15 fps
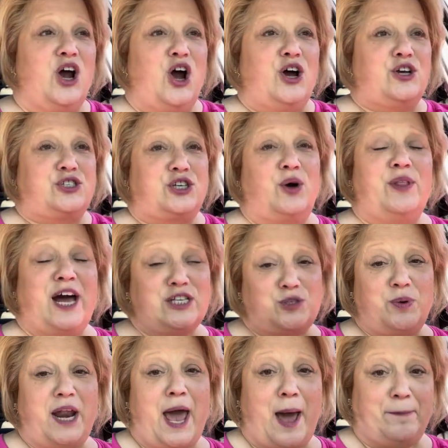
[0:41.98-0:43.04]
So that's
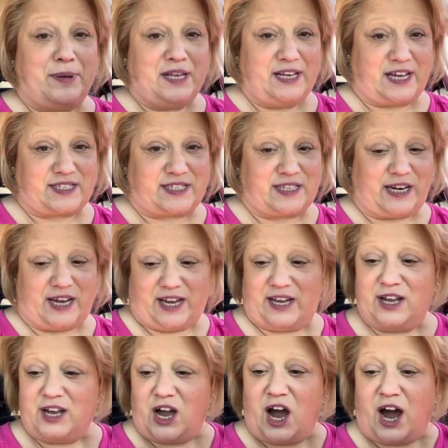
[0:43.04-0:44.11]
what happened yesterday.
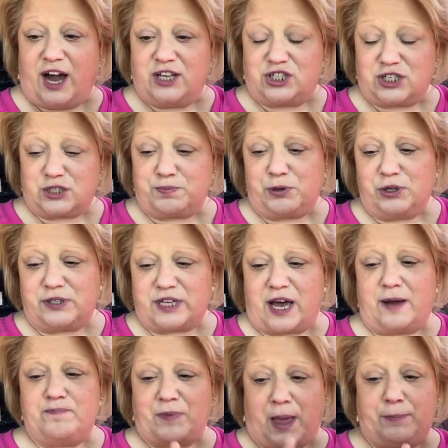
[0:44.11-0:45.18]
I just pulled
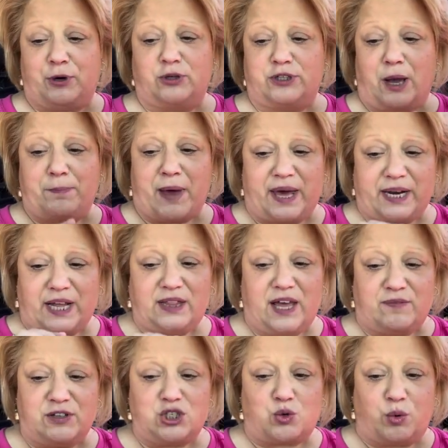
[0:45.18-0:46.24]
up. I pulled up at
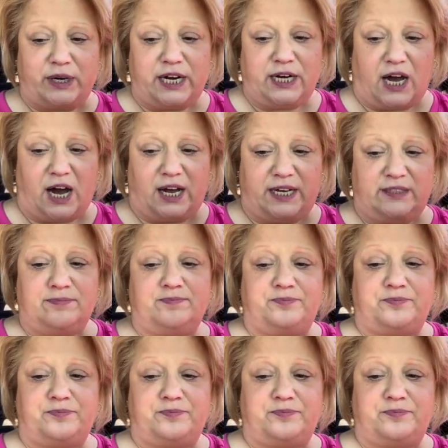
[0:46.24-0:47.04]
1129